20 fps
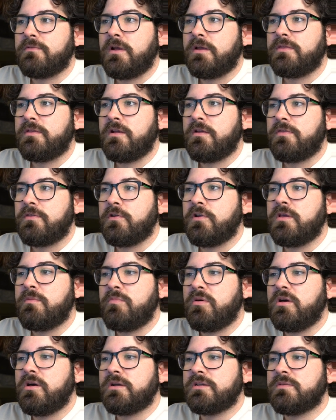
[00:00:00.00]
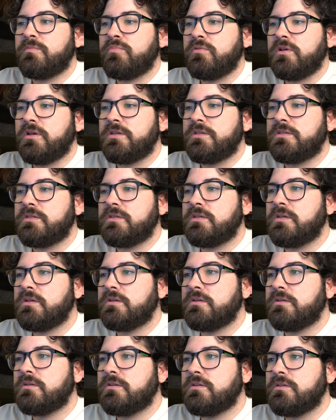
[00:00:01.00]
right there. 30 bucks plus
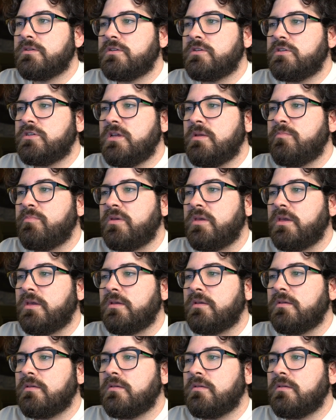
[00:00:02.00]
shipping.